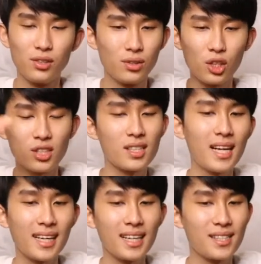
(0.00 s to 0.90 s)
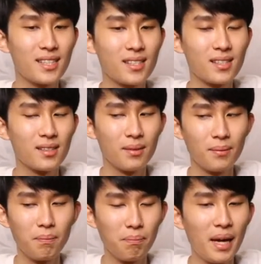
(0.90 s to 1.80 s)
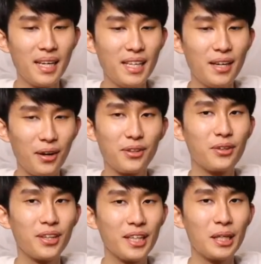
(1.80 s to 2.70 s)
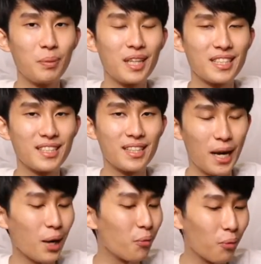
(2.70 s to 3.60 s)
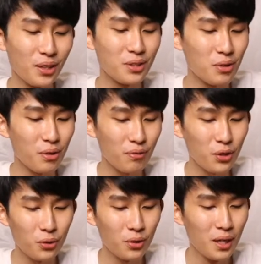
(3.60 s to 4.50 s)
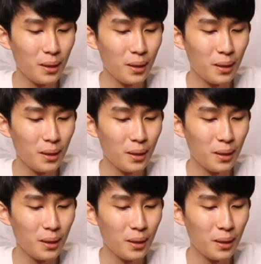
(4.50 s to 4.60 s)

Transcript: Just like as many other earbuds I want to review,